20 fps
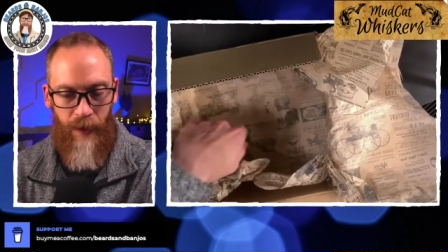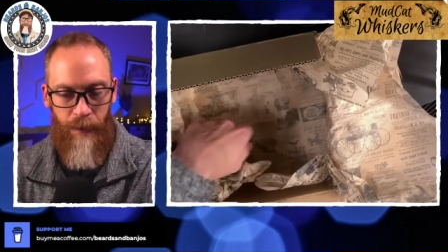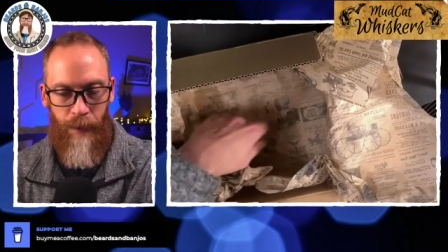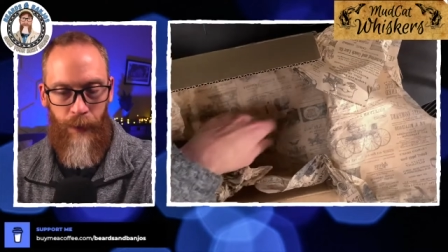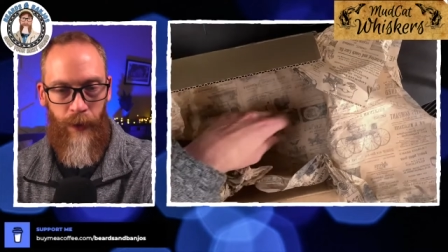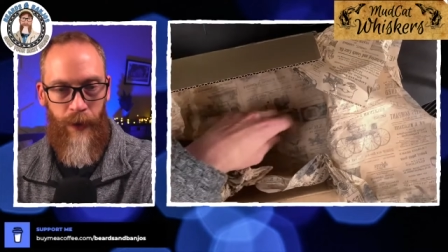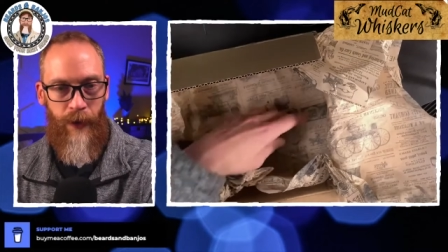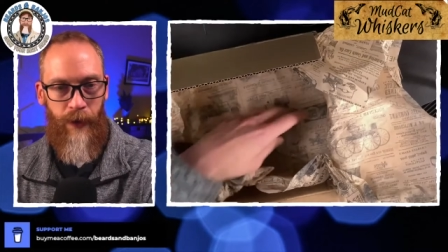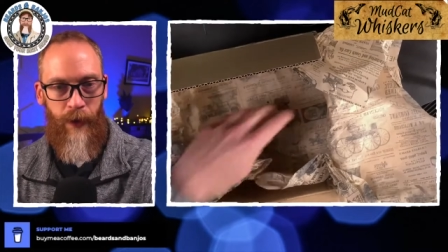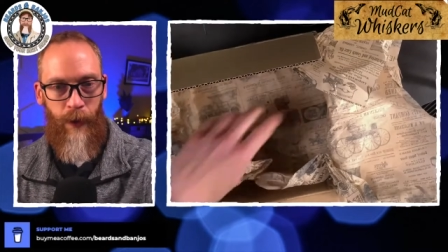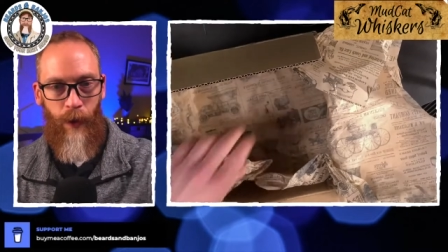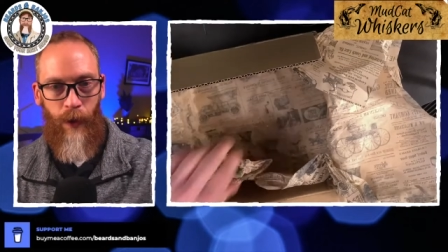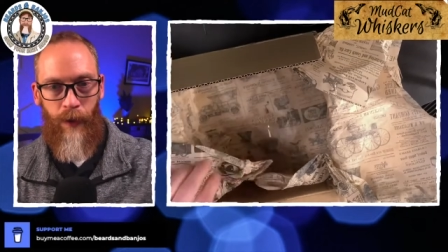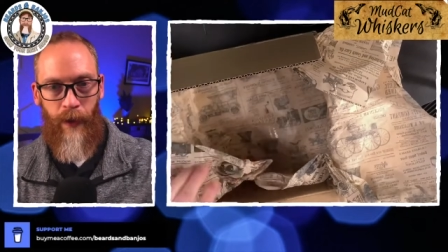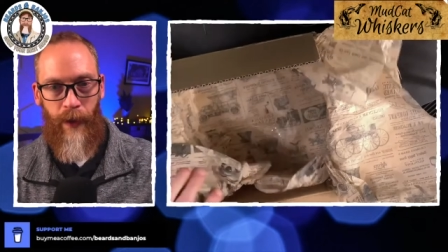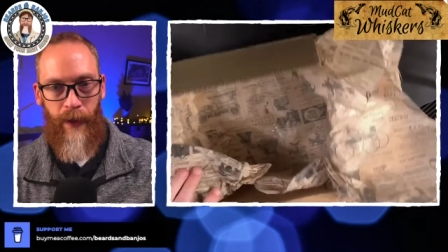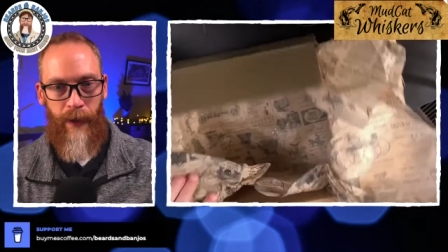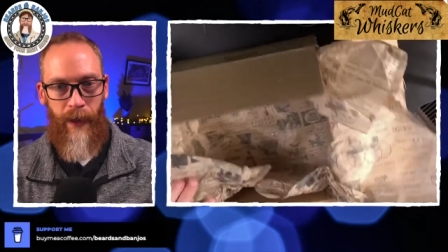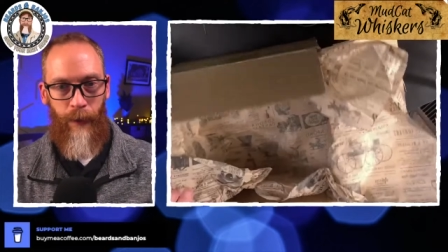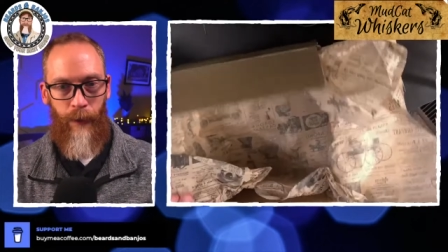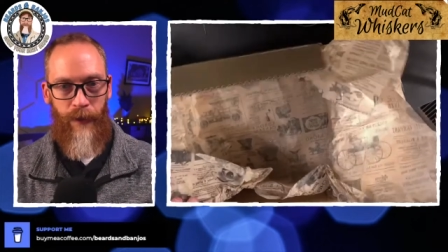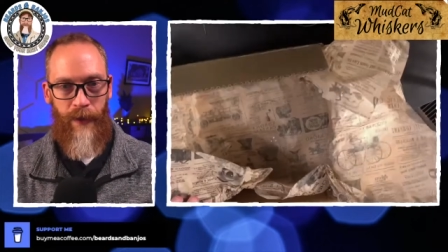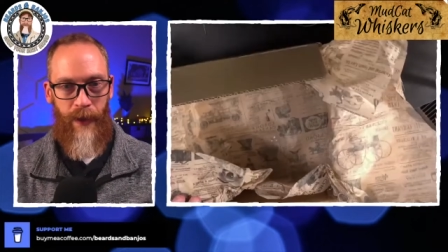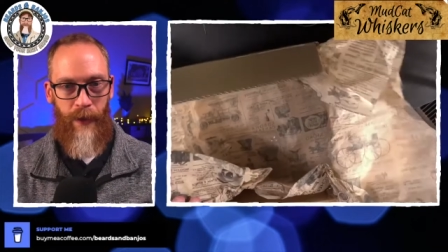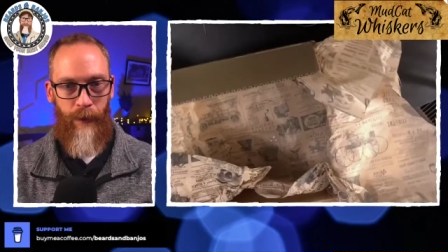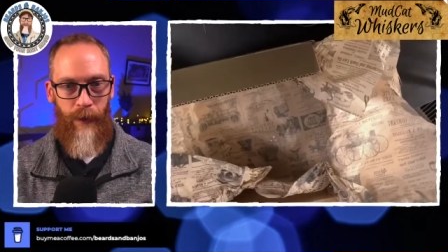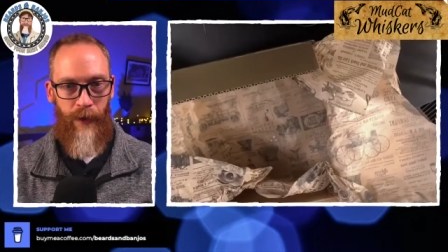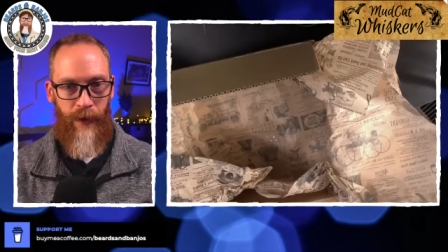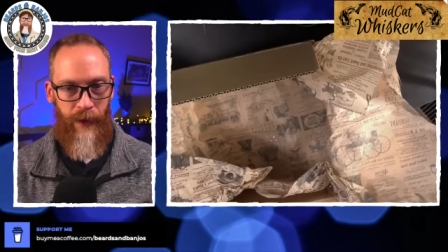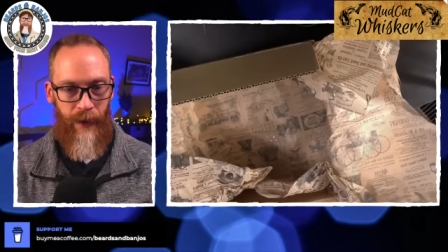Pretty cool. Okay, that was
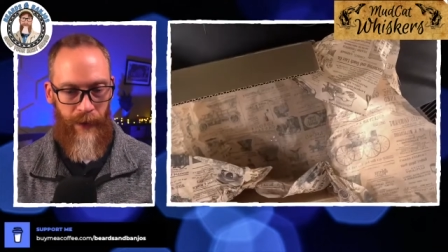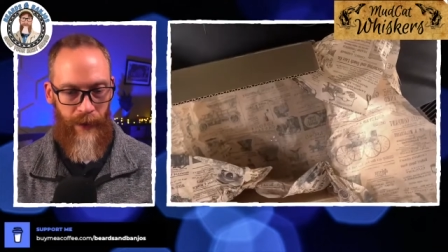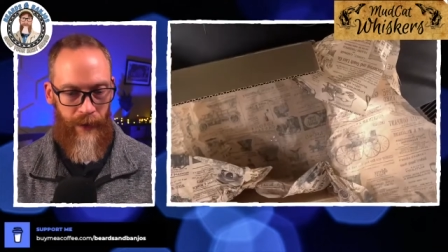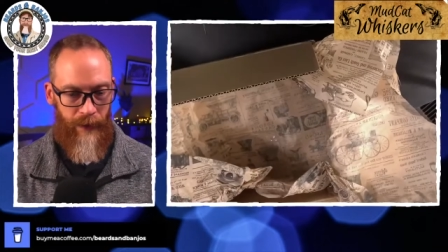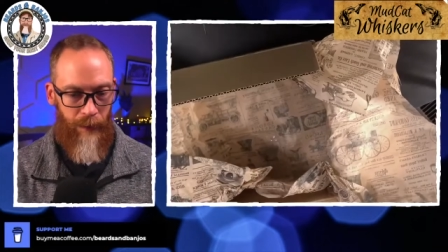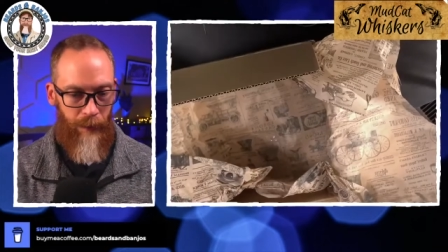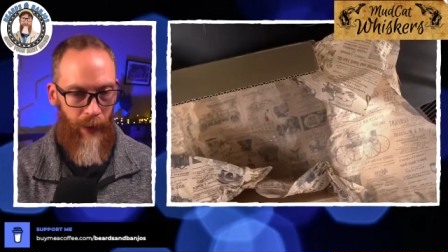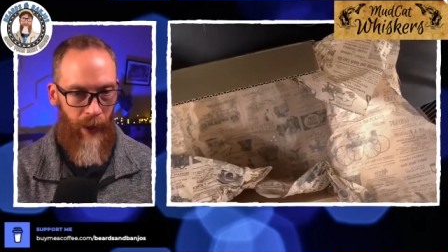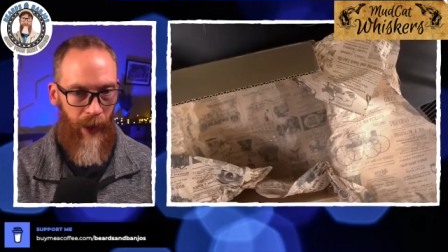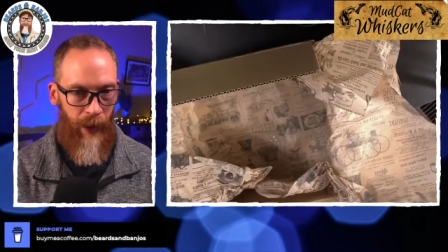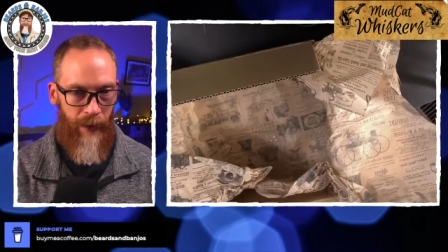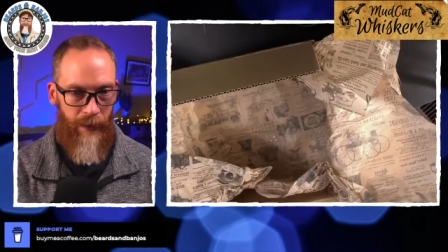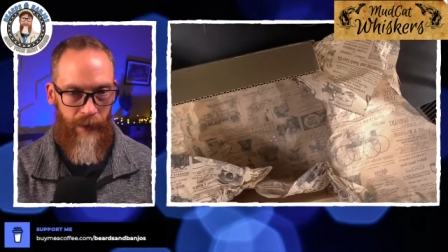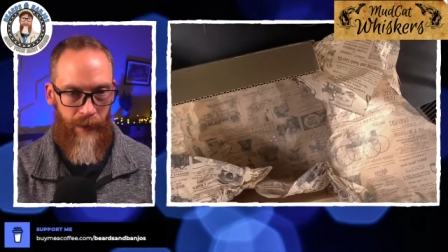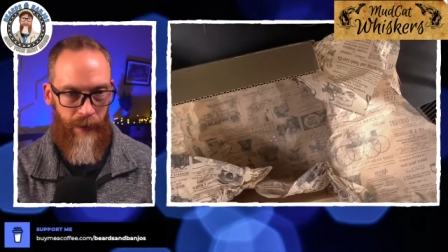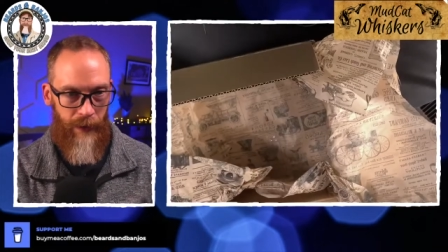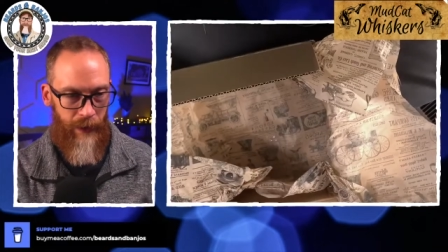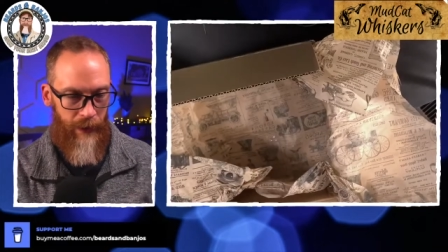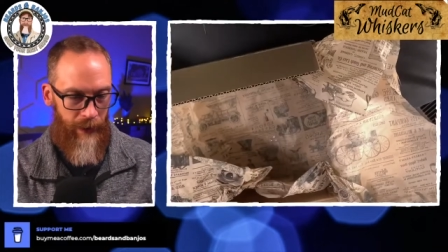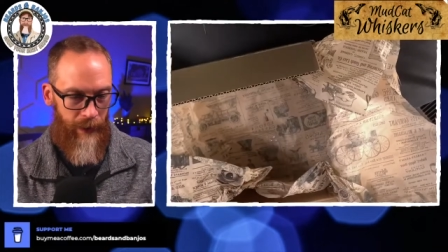everything in the box.